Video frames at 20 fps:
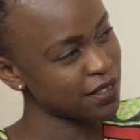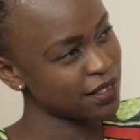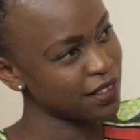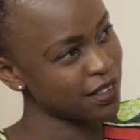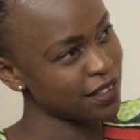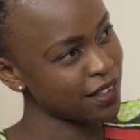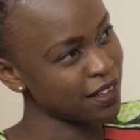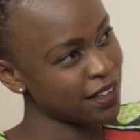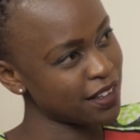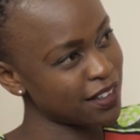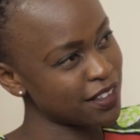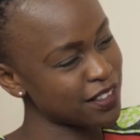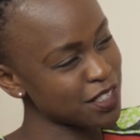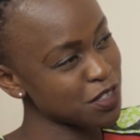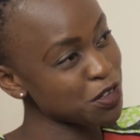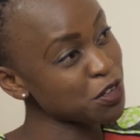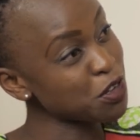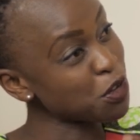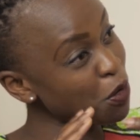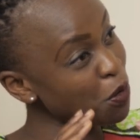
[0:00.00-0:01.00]
Yeah.
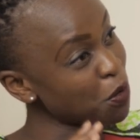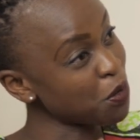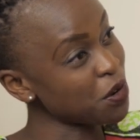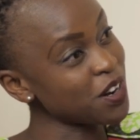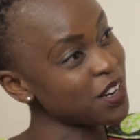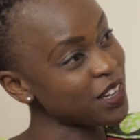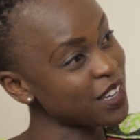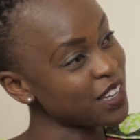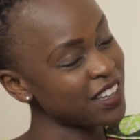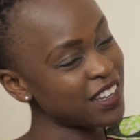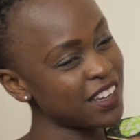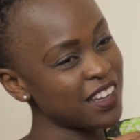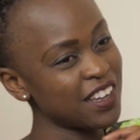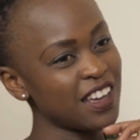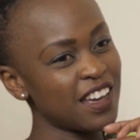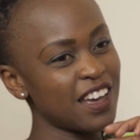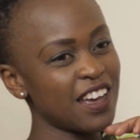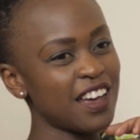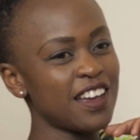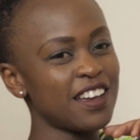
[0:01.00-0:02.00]
So yeah. Your work,
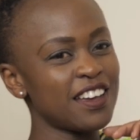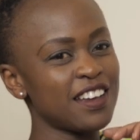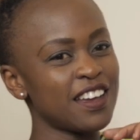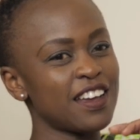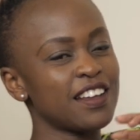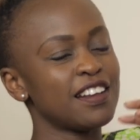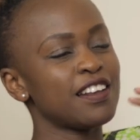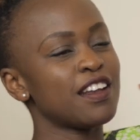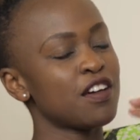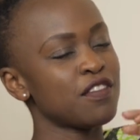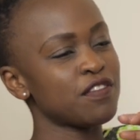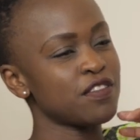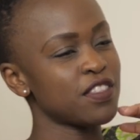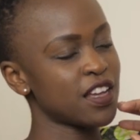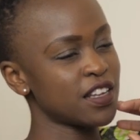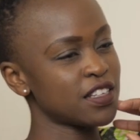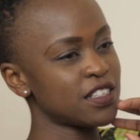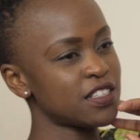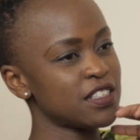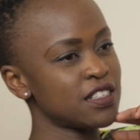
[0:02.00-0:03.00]
I love
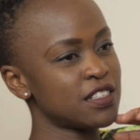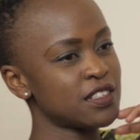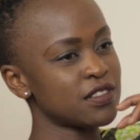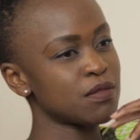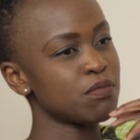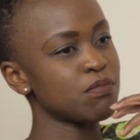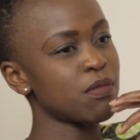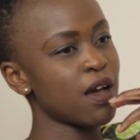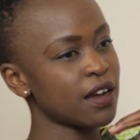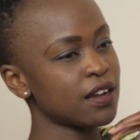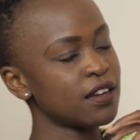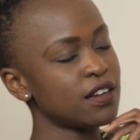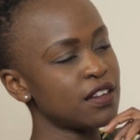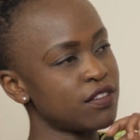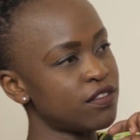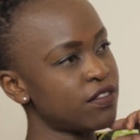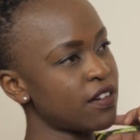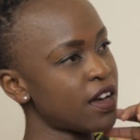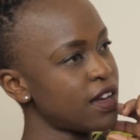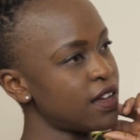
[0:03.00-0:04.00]
that it's
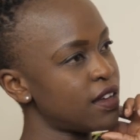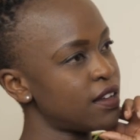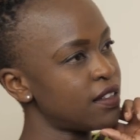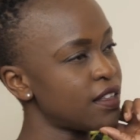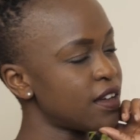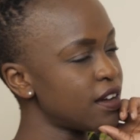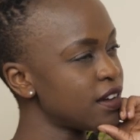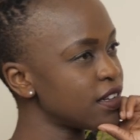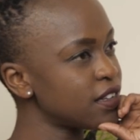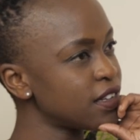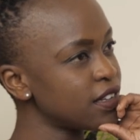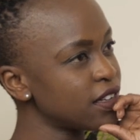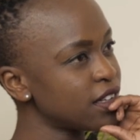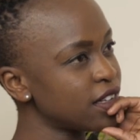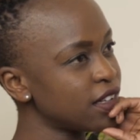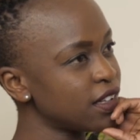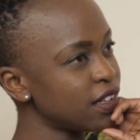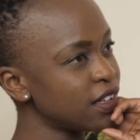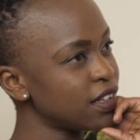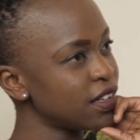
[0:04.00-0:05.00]
magnifying that.
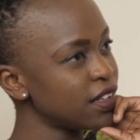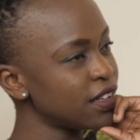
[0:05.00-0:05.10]
Mm.